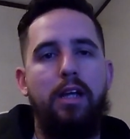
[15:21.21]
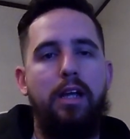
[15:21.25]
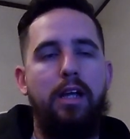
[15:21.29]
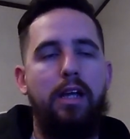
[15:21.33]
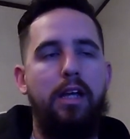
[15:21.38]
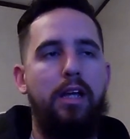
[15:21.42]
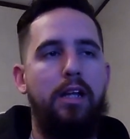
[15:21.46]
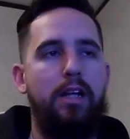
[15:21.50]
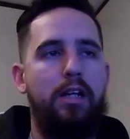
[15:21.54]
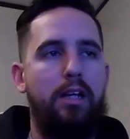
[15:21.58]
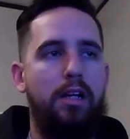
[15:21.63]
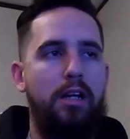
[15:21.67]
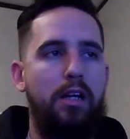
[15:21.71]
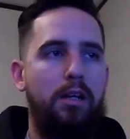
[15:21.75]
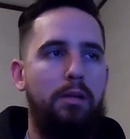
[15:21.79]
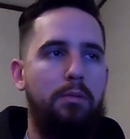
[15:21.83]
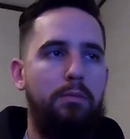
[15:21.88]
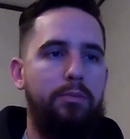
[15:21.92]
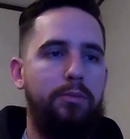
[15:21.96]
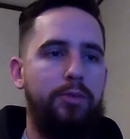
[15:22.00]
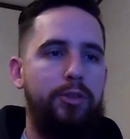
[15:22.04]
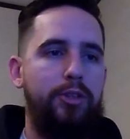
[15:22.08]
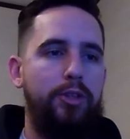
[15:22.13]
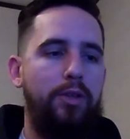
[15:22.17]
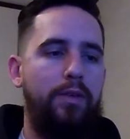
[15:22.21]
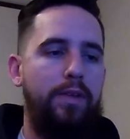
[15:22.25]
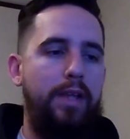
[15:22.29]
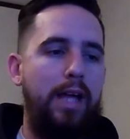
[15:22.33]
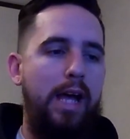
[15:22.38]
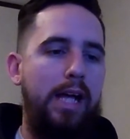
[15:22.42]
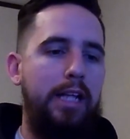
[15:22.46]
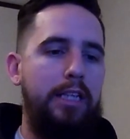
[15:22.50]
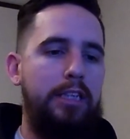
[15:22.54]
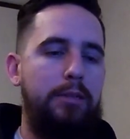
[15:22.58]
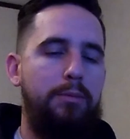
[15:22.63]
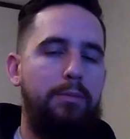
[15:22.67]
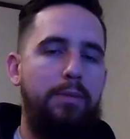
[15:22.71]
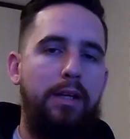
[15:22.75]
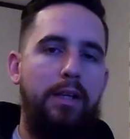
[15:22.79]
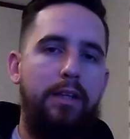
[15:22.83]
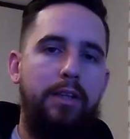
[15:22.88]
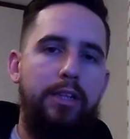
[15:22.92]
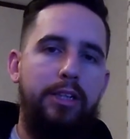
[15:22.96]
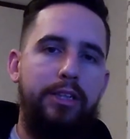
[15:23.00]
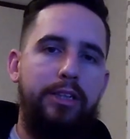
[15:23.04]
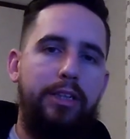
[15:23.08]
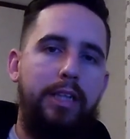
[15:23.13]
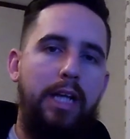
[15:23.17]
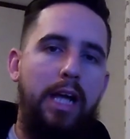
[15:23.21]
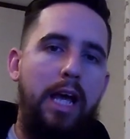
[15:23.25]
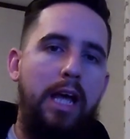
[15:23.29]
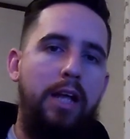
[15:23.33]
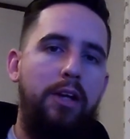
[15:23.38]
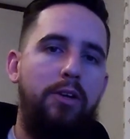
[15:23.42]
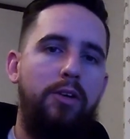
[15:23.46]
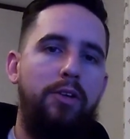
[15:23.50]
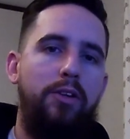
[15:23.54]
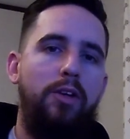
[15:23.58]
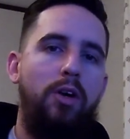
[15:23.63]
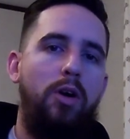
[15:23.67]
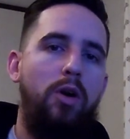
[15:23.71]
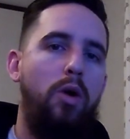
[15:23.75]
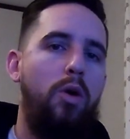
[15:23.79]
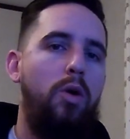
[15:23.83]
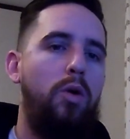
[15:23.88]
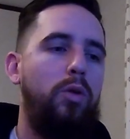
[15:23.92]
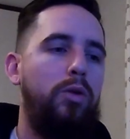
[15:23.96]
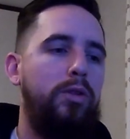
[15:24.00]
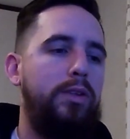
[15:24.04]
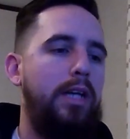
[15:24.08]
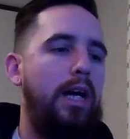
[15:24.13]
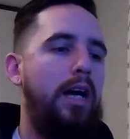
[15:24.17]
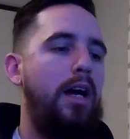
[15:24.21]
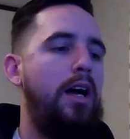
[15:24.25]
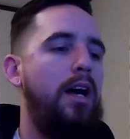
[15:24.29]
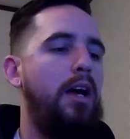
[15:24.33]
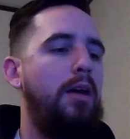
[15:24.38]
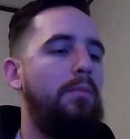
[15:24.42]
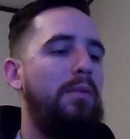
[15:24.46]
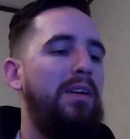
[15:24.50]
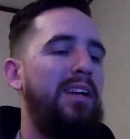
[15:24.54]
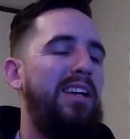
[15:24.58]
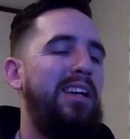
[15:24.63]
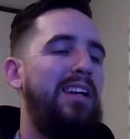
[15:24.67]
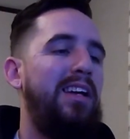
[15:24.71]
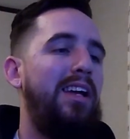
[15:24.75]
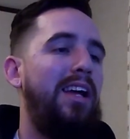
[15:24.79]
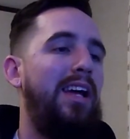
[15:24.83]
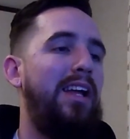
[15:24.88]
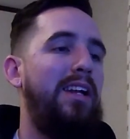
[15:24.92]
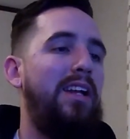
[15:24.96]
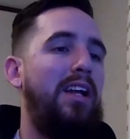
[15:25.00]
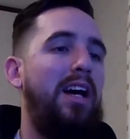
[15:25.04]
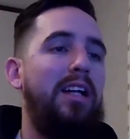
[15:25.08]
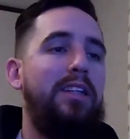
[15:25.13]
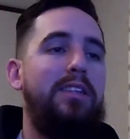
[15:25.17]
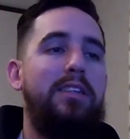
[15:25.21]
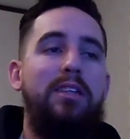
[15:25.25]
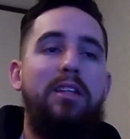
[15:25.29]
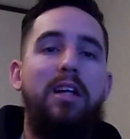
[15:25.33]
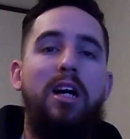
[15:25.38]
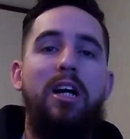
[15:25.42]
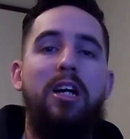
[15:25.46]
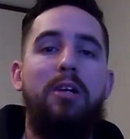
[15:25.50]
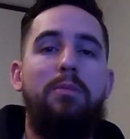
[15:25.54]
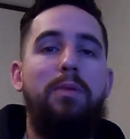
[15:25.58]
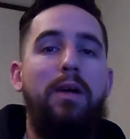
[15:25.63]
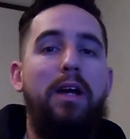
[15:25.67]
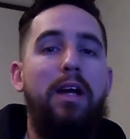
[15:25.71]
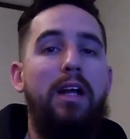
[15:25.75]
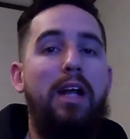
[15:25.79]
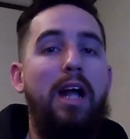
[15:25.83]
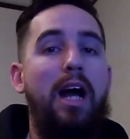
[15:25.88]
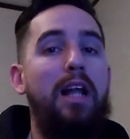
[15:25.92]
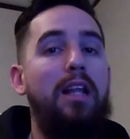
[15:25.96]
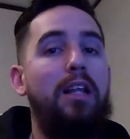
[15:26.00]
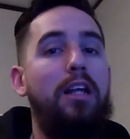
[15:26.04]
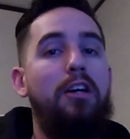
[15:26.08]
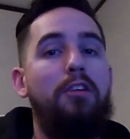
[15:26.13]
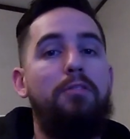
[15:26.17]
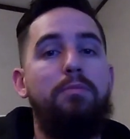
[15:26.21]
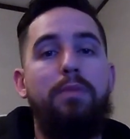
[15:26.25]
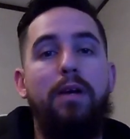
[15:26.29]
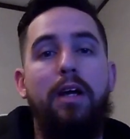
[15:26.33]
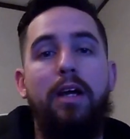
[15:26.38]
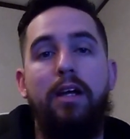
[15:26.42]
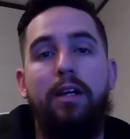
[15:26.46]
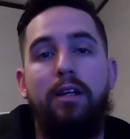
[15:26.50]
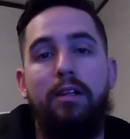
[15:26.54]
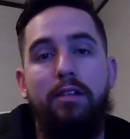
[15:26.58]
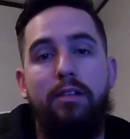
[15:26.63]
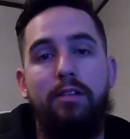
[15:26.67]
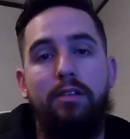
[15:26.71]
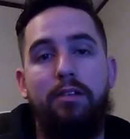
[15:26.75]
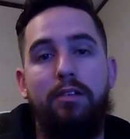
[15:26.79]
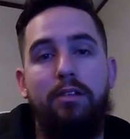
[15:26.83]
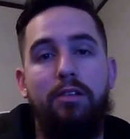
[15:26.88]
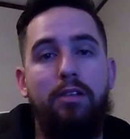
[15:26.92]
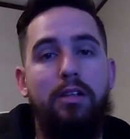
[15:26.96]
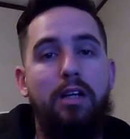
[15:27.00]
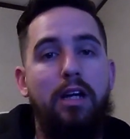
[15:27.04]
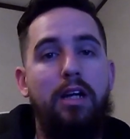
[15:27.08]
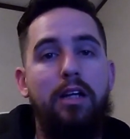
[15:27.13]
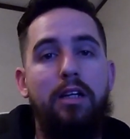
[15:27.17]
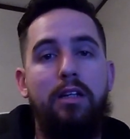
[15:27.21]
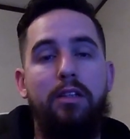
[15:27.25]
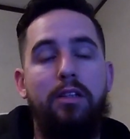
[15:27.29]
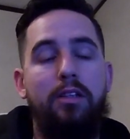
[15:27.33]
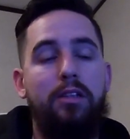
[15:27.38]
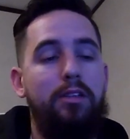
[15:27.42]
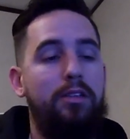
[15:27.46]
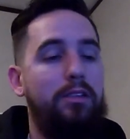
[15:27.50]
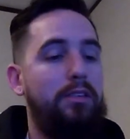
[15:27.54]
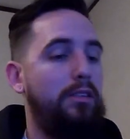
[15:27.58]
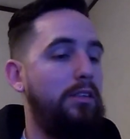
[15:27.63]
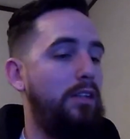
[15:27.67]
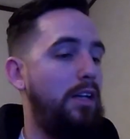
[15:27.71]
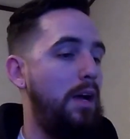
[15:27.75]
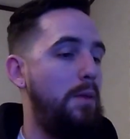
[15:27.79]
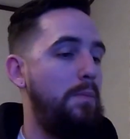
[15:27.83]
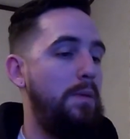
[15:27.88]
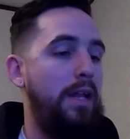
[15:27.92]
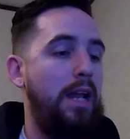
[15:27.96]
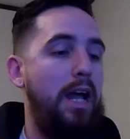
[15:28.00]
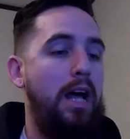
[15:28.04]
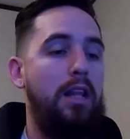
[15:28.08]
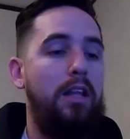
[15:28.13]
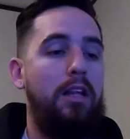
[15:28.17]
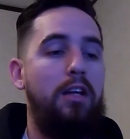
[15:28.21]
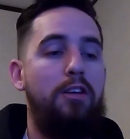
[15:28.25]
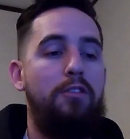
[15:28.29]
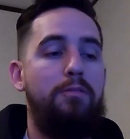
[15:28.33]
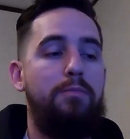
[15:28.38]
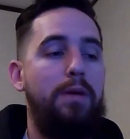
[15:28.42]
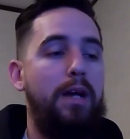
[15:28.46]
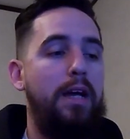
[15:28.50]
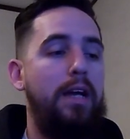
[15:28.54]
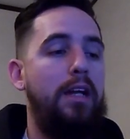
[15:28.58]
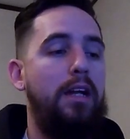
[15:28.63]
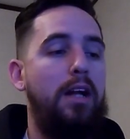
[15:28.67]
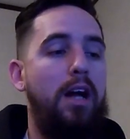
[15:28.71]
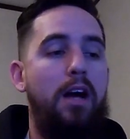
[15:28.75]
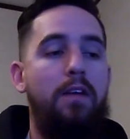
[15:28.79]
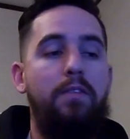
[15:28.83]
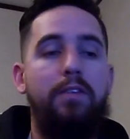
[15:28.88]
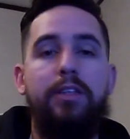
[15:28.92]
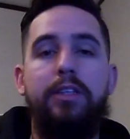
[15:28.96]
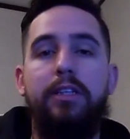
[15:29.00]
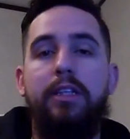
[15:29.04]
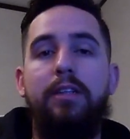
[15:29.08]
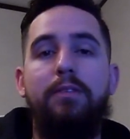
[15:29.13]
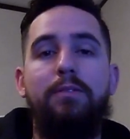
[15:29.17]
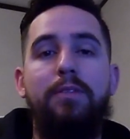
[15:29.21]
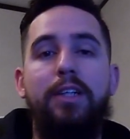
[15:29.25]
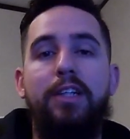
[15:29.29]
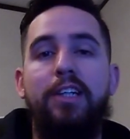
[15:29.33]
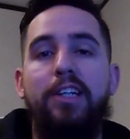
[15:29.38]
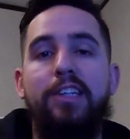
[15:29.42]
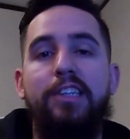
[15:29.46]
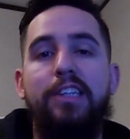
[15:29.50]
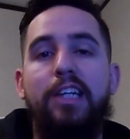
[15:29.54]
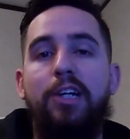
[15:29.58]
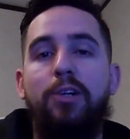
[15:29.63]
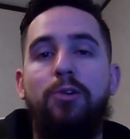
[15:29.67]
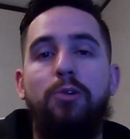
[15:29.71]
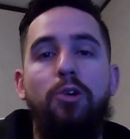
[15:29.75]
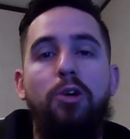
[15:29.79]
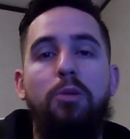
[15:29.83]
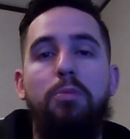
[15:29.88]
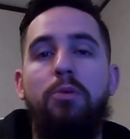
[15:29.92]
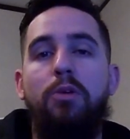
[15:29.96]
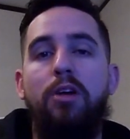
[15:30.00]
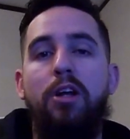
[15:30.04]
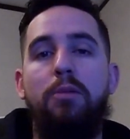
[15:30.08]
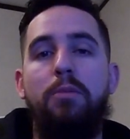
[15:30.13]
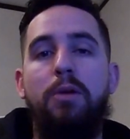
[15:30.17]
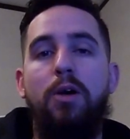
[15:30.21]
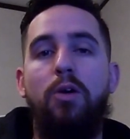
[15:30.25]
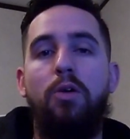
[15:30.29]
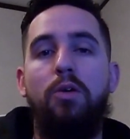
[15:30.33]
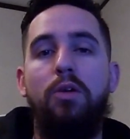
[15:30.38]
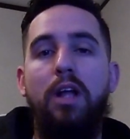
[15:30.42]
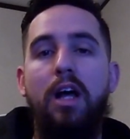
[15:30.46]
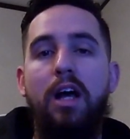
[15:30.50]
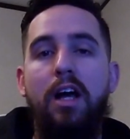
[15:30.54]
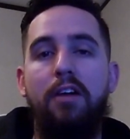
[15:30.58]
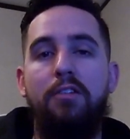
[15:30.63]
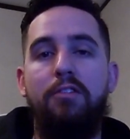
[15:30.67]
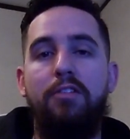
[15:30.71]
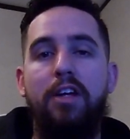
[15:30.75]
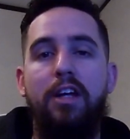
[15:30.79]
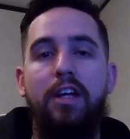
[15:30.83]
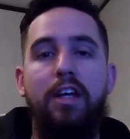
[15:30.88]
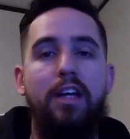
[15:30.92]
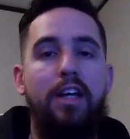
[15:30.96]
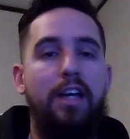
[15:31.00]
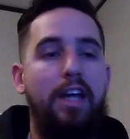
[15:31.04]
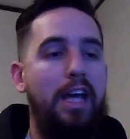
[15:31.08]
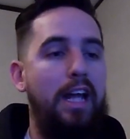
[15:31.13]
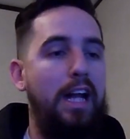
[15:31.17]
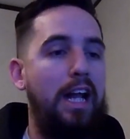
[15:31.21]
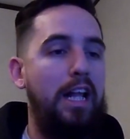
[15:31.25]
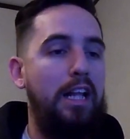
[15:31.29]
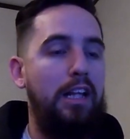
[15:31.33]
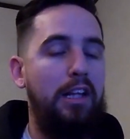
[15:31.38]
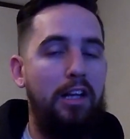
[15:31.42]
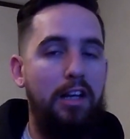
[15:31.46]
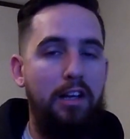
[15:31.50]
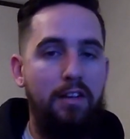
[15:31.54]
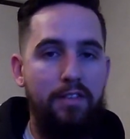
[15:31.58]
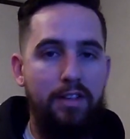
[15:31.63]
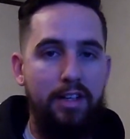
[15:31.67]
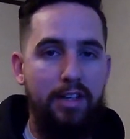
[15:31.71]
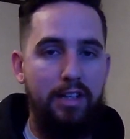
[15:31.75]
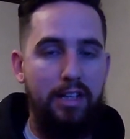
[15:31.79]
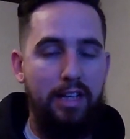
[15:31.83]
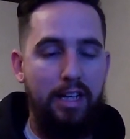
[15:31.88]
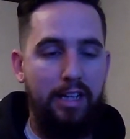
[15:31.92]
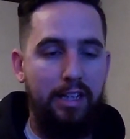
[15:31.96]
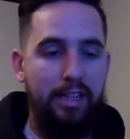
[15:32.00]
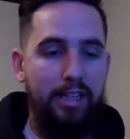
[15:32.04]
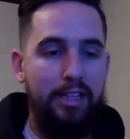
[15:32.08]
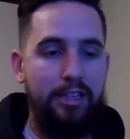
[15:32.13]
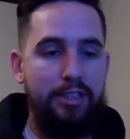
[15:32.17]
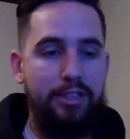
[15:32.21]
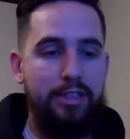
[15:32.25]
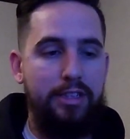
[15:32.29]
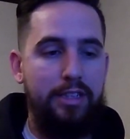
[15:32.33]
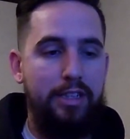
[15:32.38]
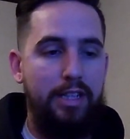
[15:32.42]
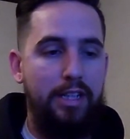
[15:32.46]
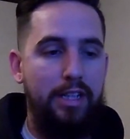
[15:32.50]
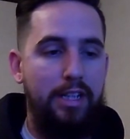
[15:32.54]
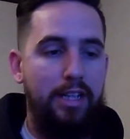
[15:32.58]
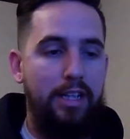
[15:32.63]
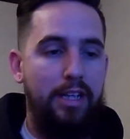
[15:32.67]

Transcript: And so that's been the standard the whole time. And not to knock paint. I love paint. Okay? I love paint, obviously, because I grew up around it my whole life. And I love it. Like, it's...